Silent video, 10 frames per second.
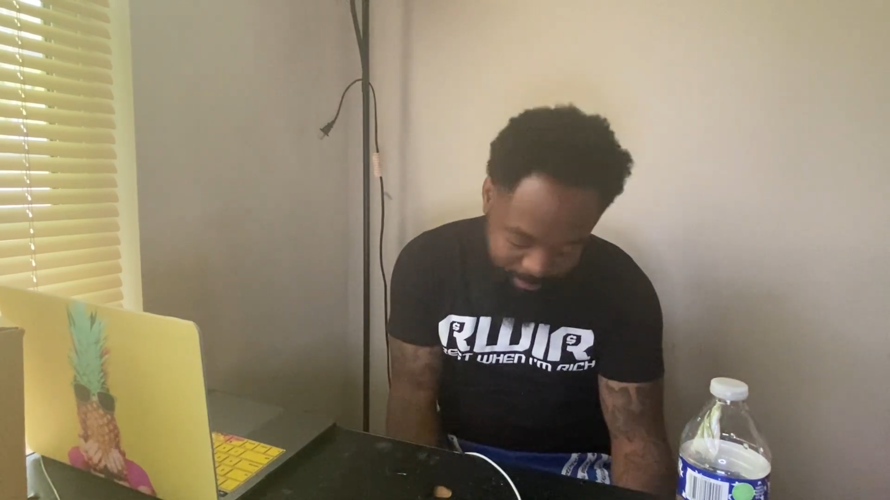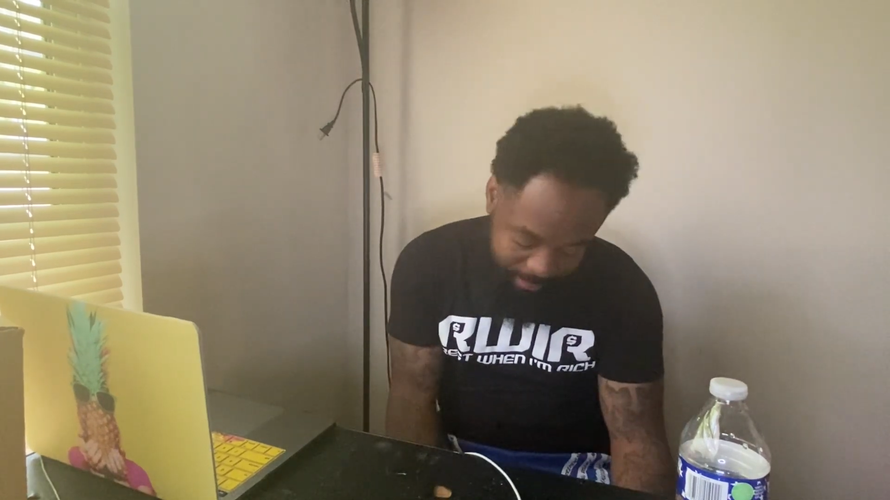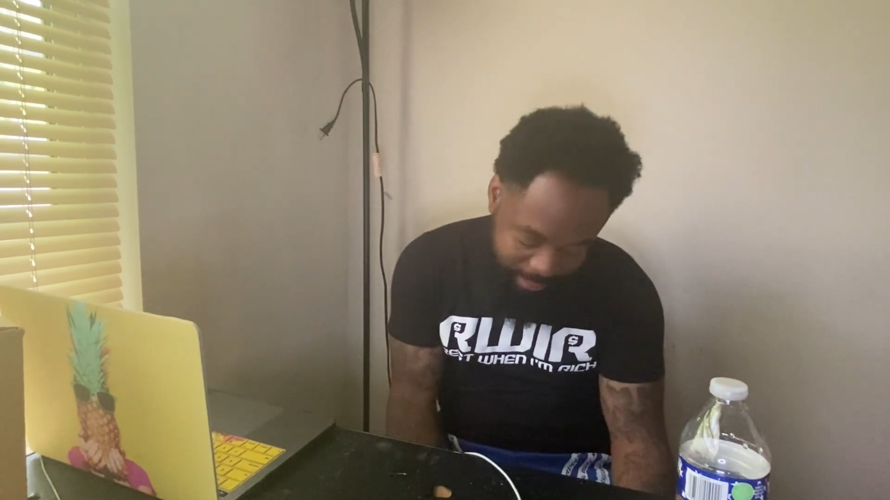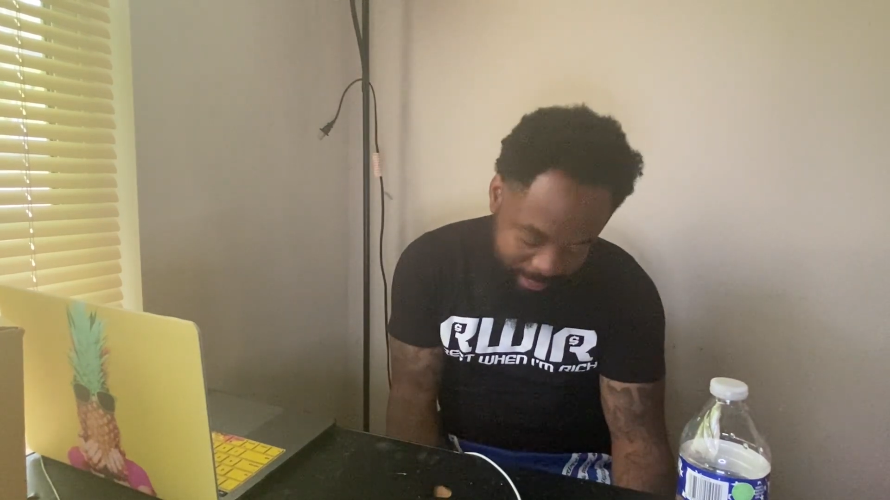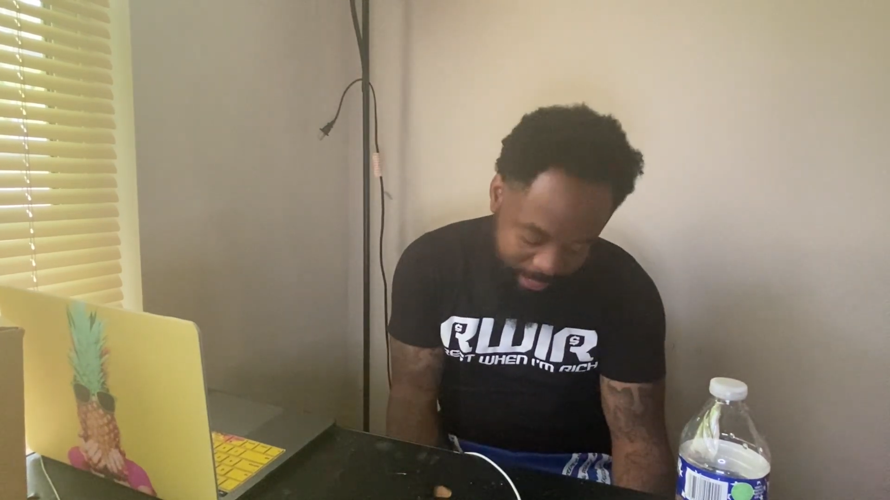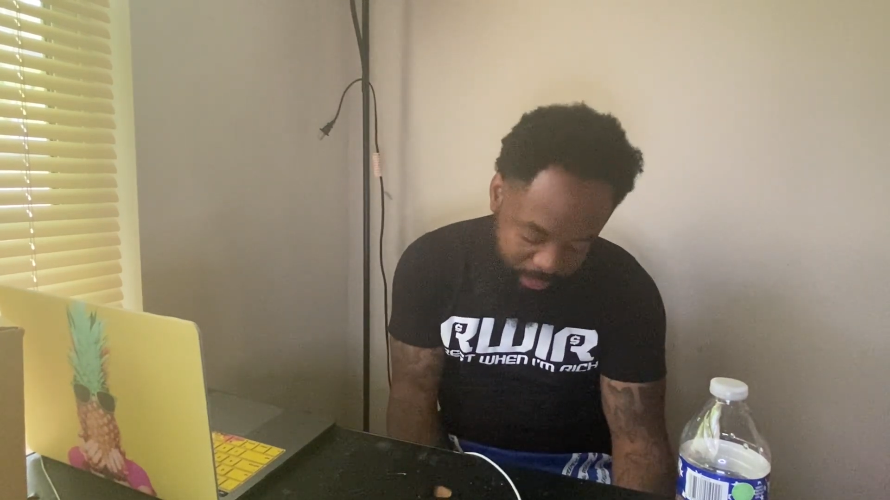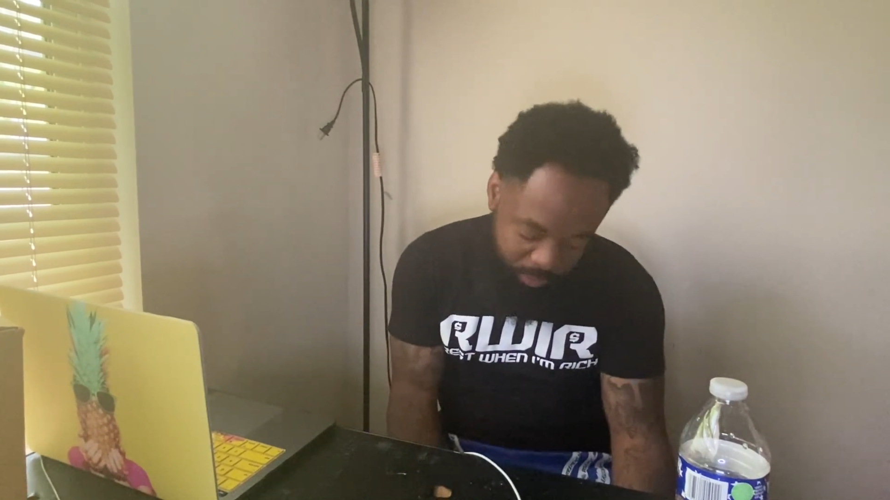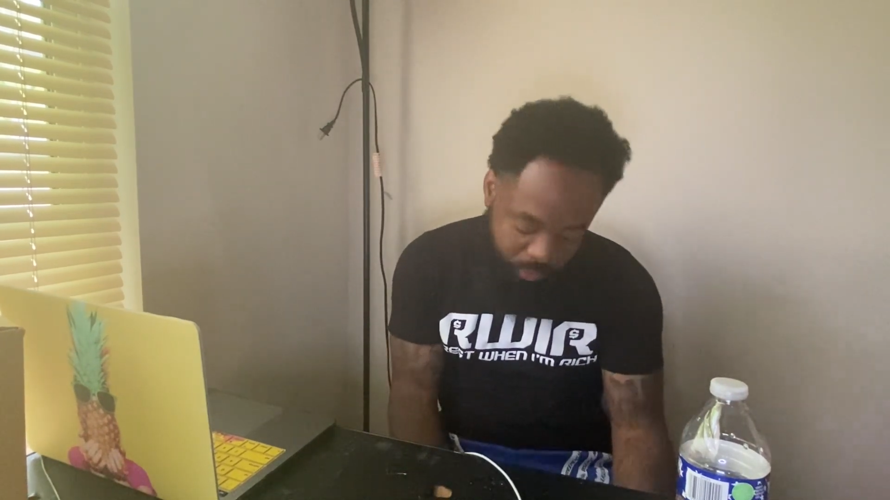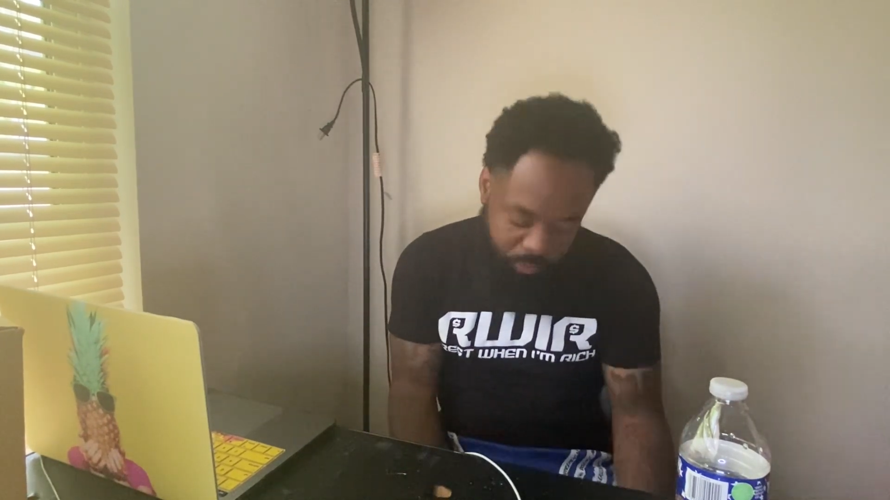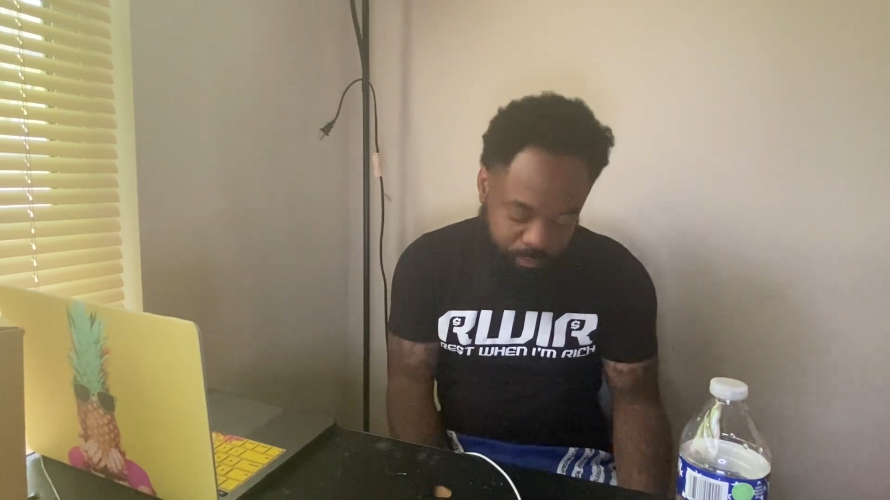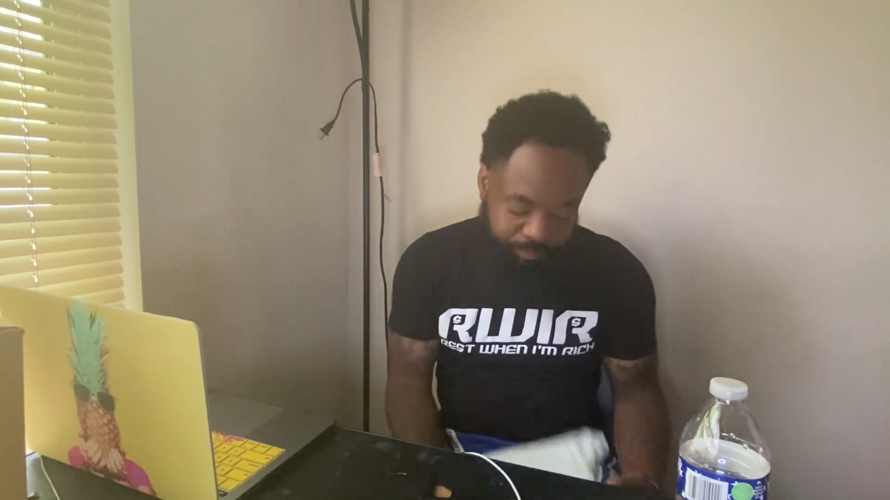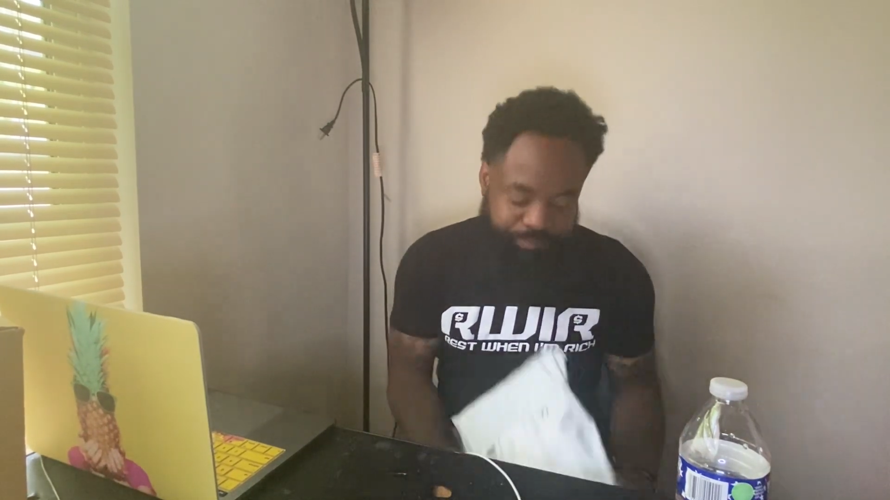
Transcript: I got a little